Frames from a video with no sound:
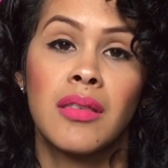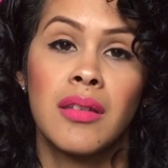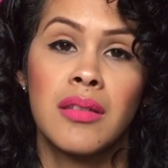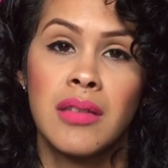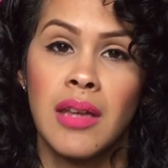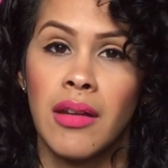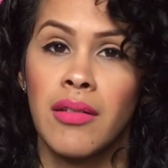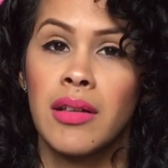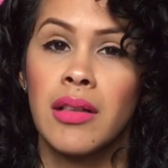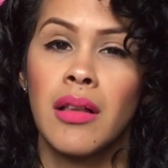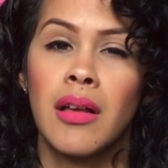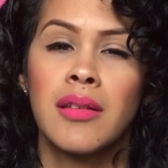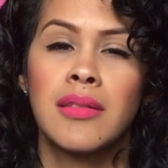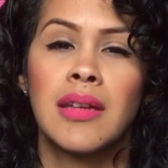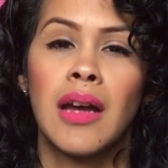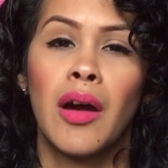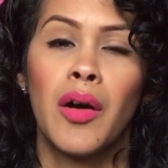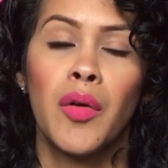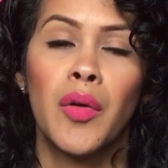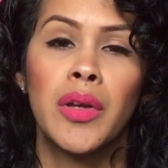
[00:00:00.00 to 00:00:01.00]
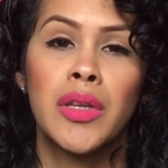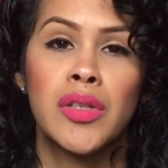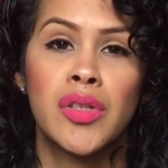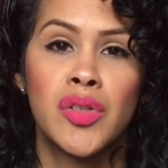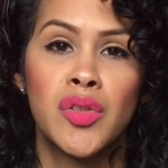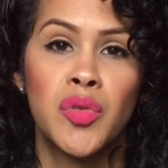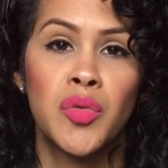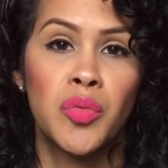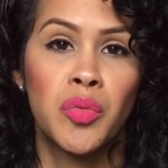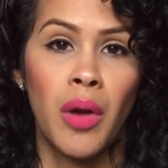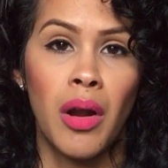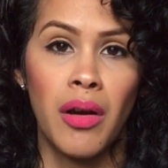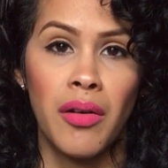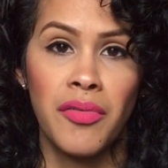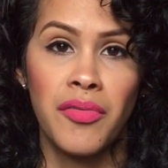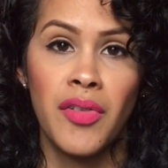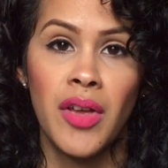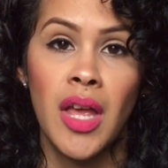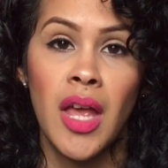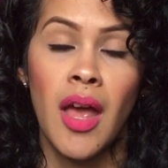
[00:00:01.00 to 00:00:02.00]
the terry cloth towel is too
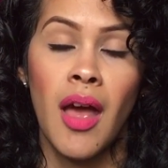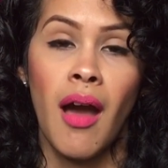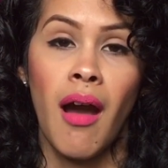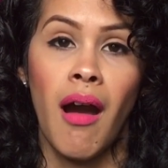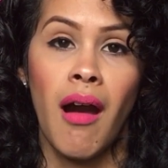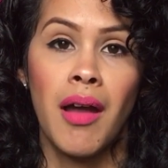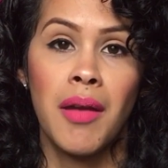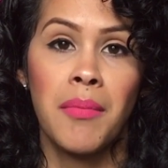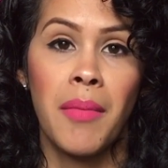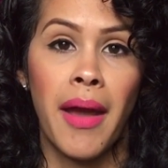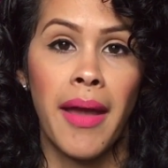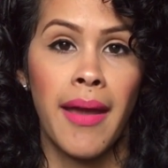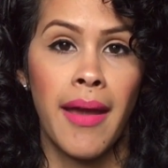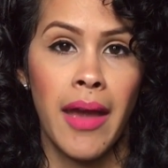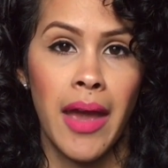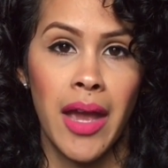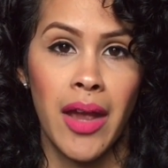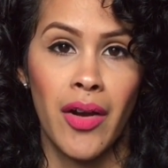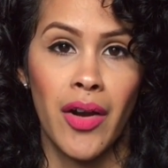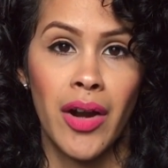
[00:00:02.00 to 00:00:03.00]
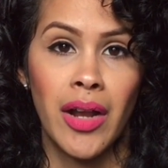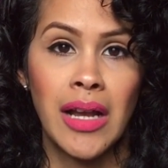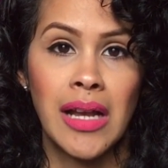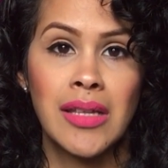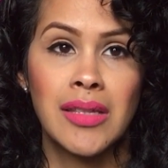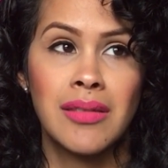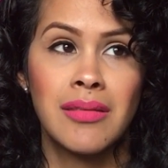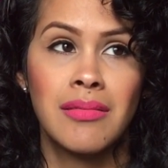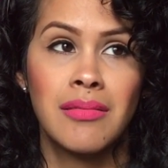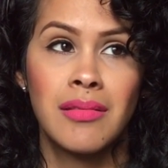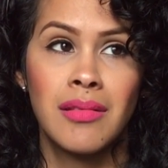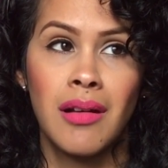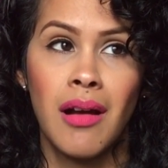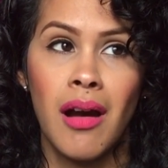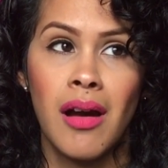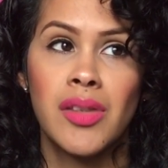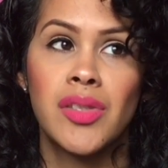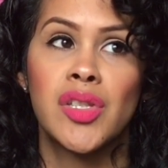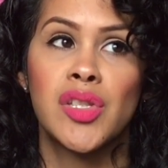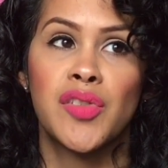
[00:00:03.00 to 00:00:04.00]
rough on my hair. It
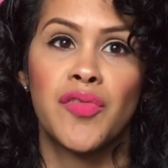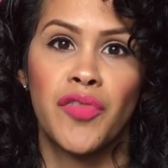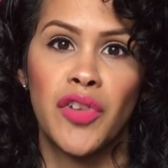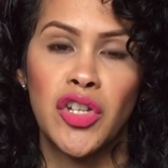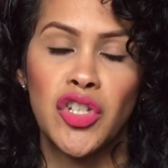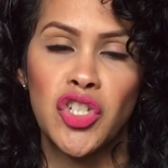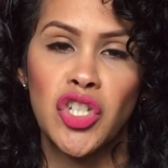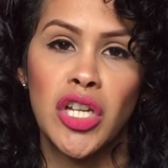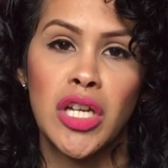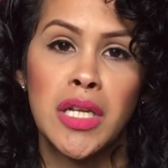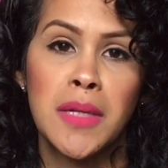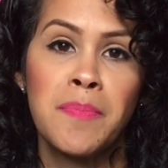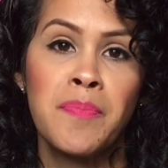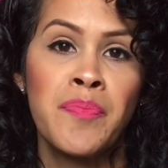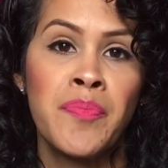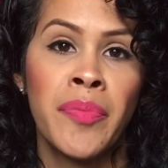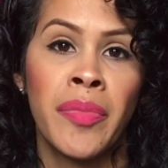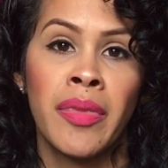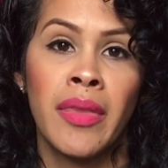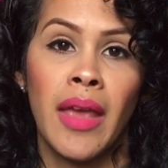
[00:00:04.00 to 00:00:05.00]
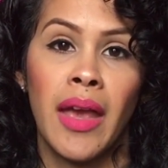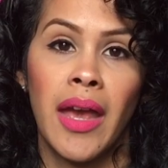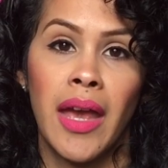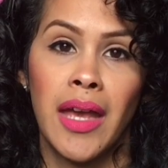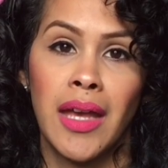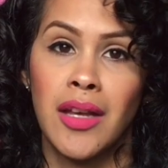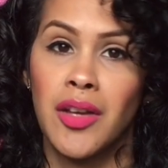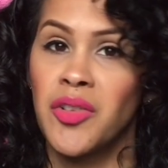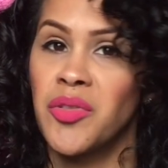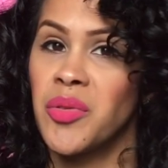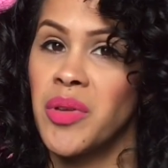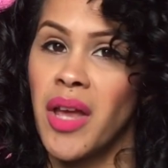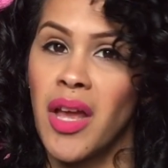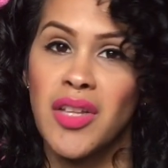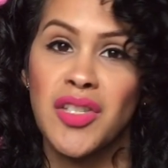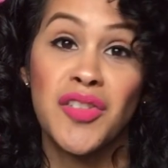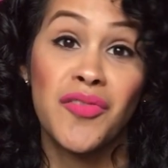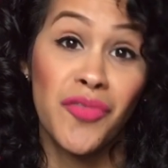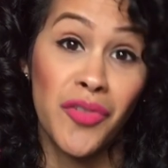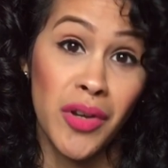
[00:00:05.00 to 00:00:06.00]
causes friction, it
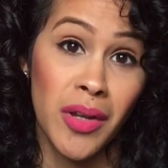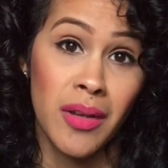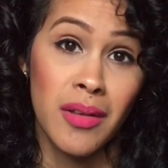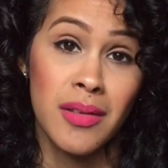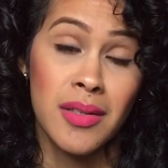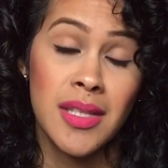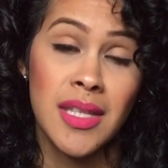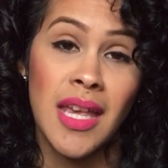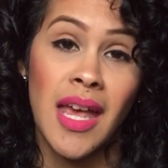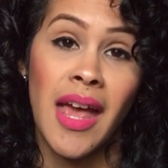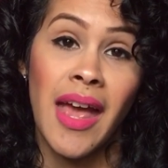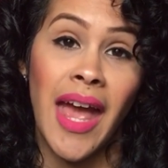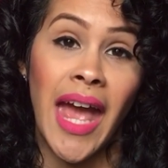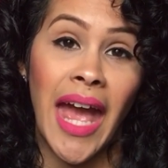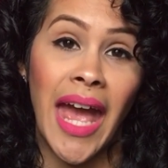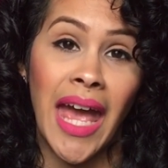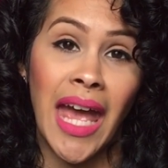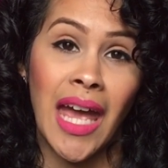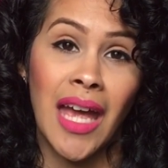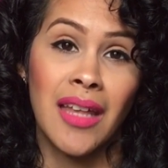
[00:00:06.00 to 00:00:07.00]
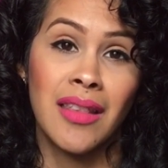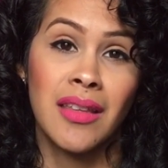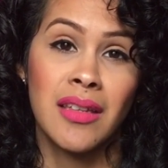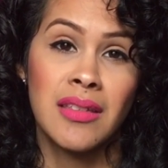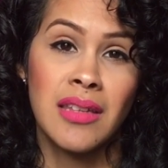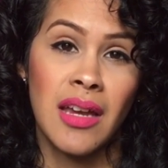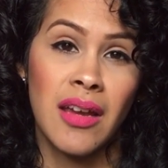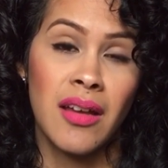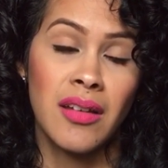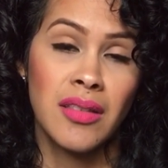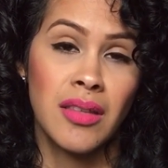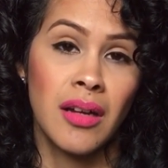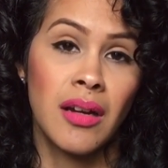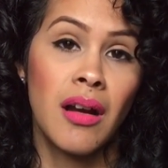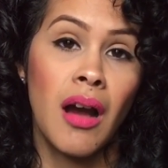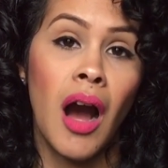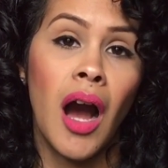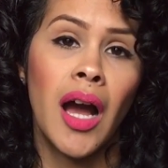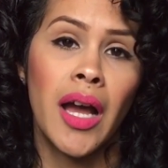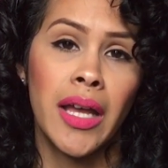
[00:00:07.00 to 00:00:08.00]
creates frizz, and the
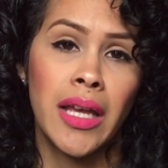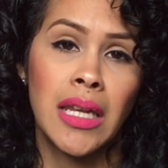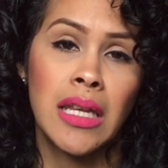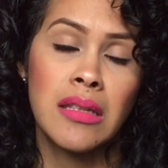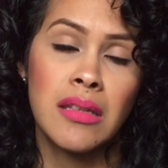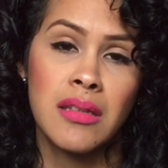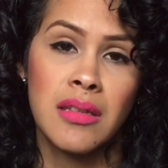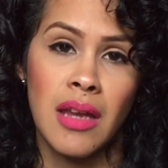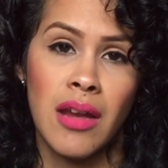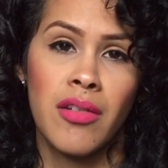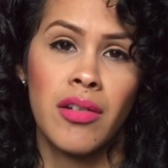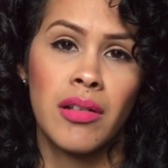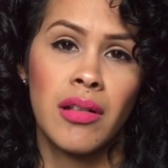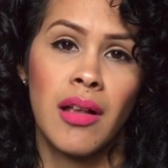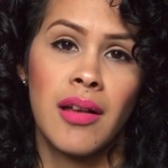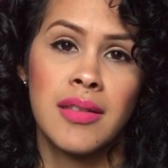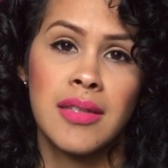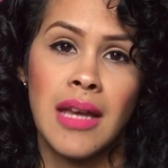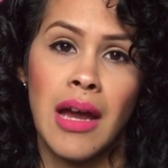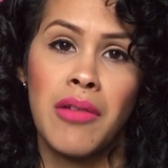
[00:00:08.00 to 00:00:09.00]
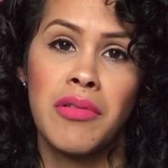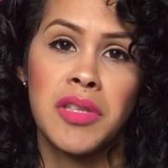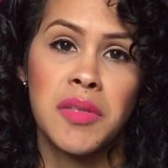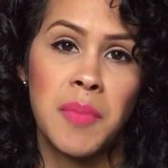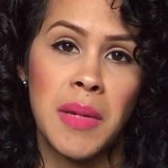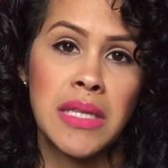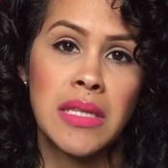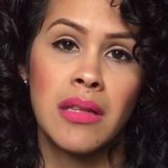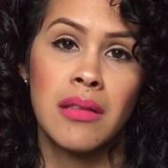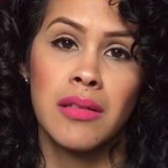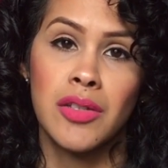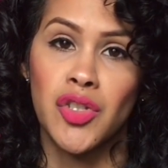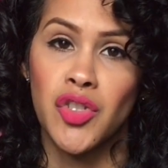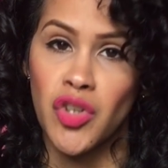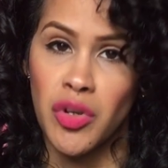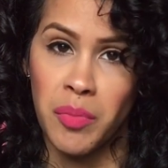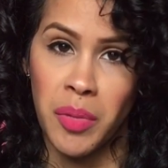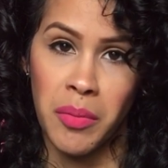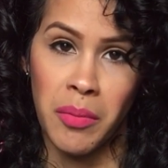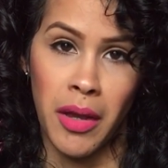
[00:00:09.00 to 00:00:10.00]
cotton in the terry cloth towel is basically
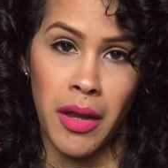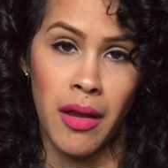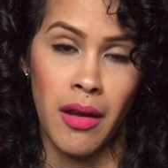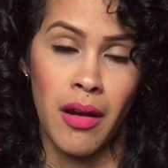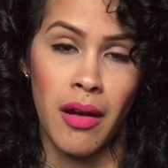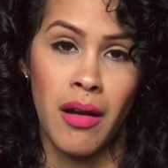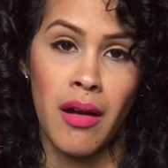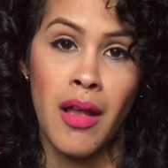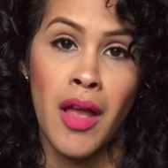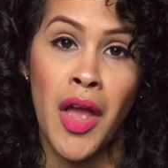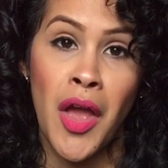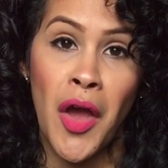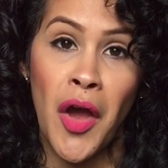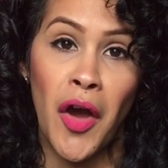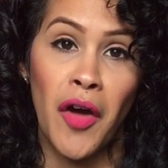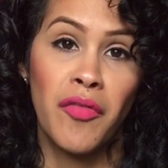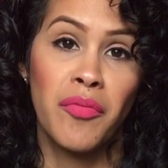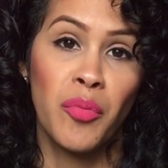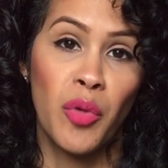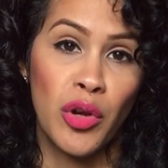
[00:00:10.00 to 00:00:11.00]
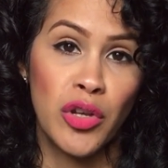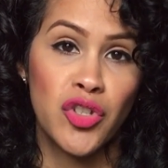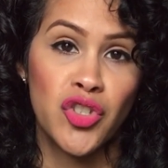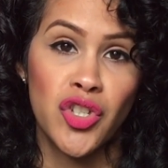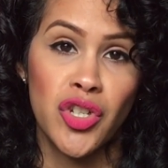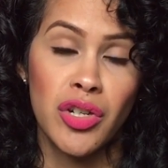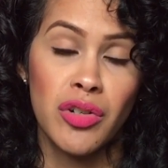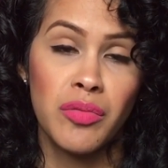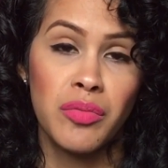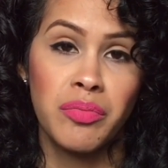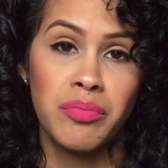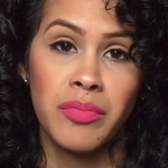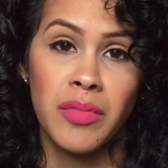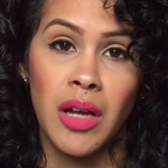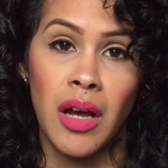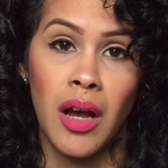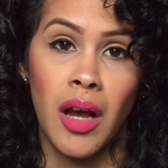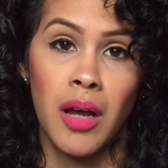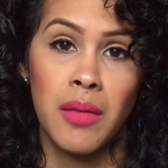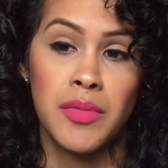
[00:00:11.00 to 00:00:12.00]
stripping my hair of moisture.
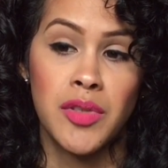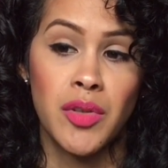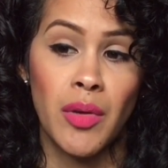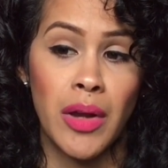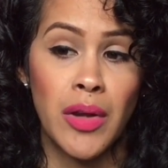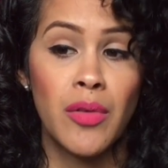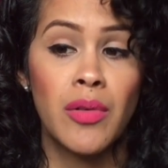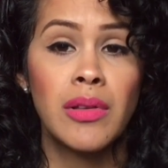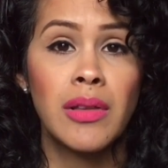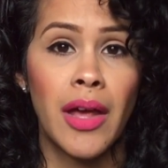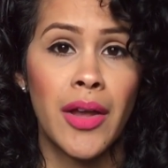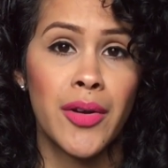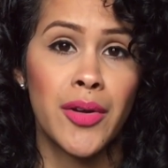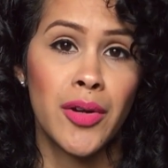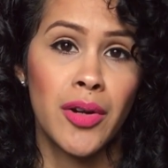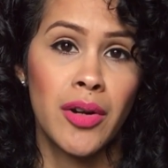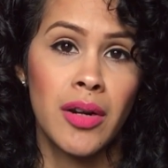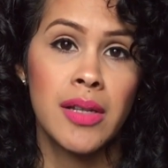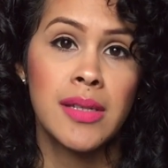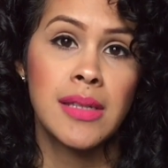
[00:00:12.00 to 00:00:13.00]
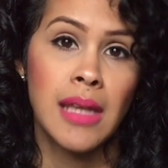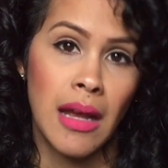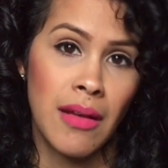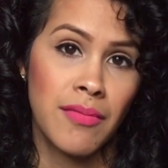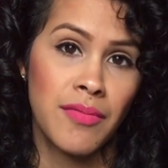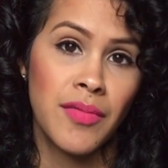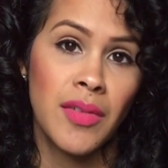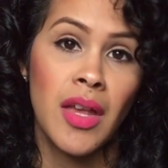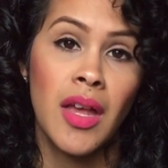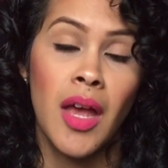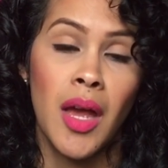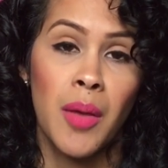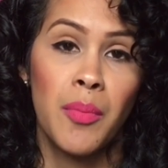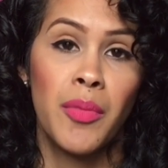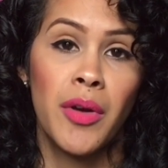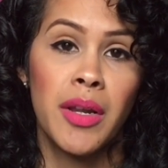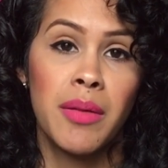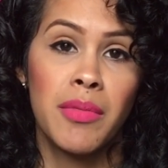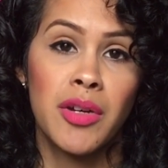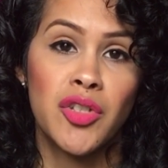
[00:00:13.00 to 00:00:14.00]
So I know a lot of curlies have
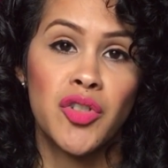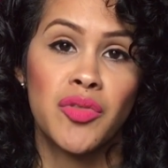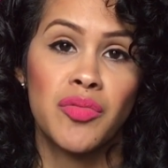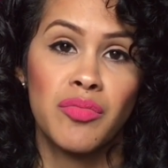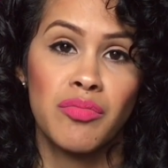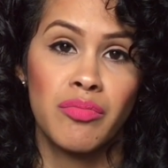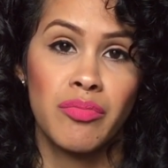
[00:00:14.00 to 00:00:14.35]
pretty much